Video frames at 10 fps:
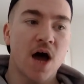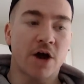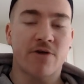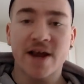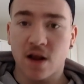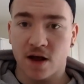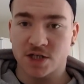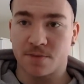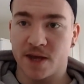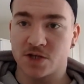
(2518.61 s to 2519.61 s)
A great
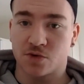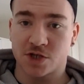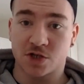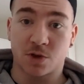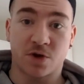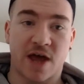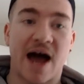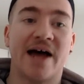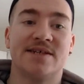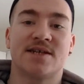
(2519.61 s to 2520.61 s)
client to me is also someone that
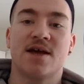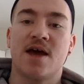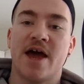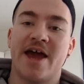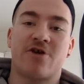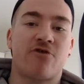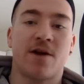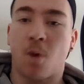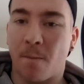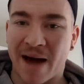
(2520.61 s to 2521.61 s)
has
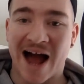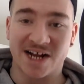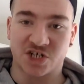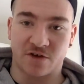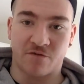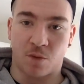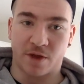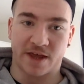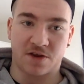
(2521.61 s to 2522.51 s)
incredible passion for what they